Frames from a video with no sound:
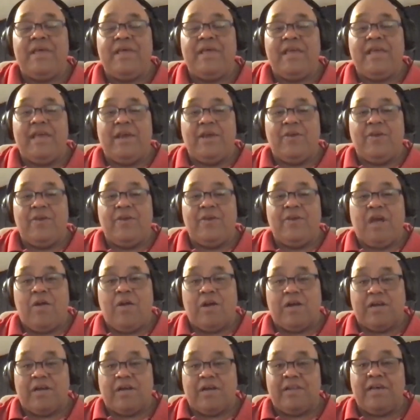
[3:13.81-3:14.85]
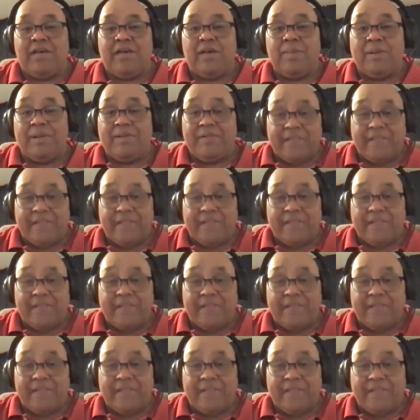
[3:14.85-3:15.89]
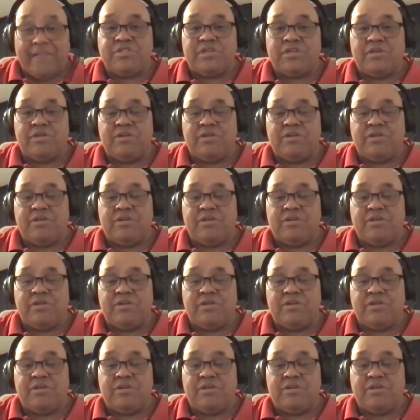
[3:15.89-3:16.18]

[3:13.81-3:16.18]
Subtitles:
and our club in the area we